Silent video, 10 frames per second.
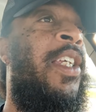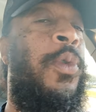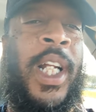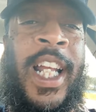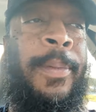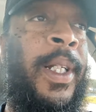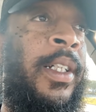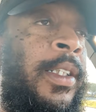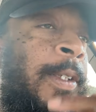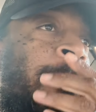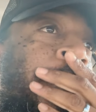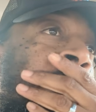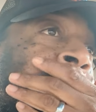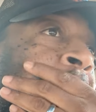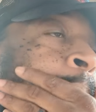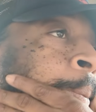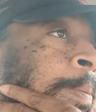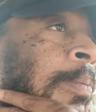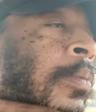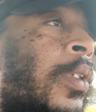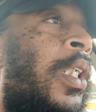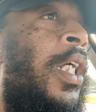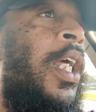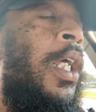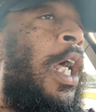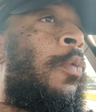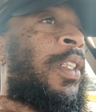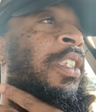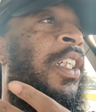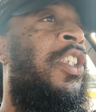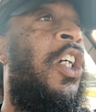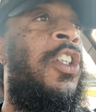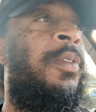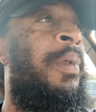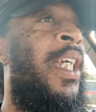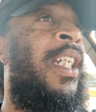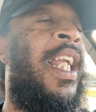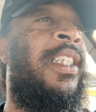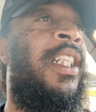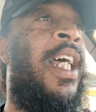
you what happened. Uh, I went to a church, man, and I said,